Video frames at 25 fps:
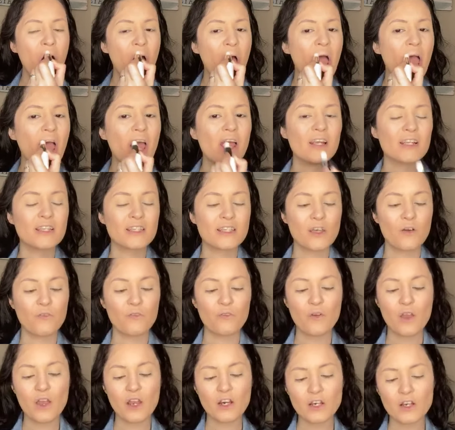It's
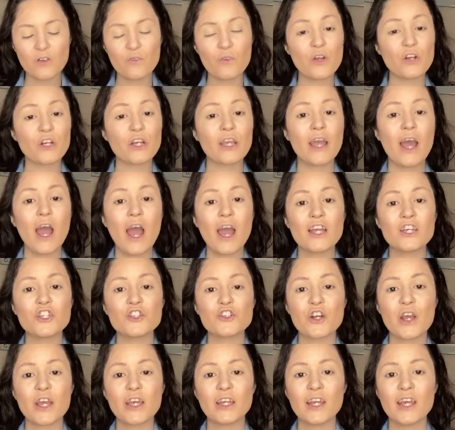very, very
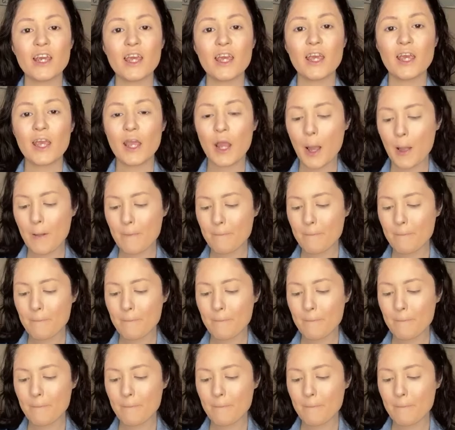hydrating,